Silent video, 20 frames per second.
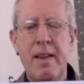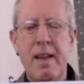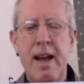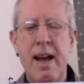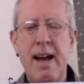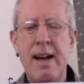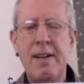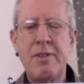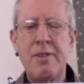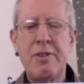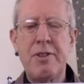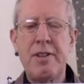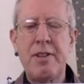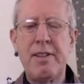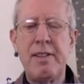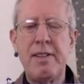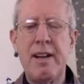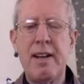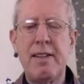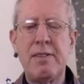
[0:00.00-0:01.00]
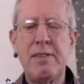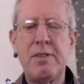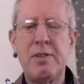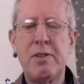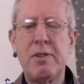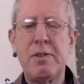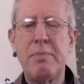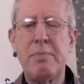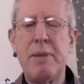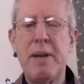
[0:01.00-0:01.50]
Ash cannot
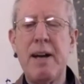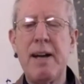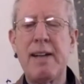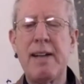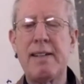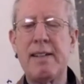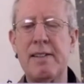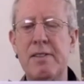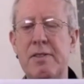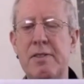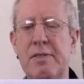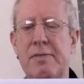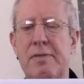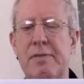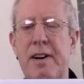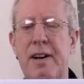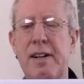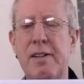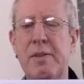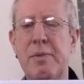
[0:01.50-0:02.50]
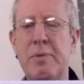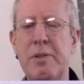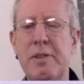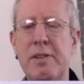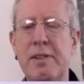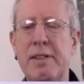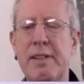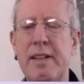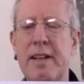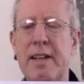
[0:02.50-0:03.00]
turn back into firewood
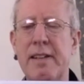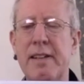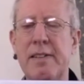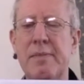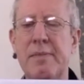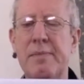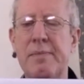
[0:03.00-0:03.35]
again.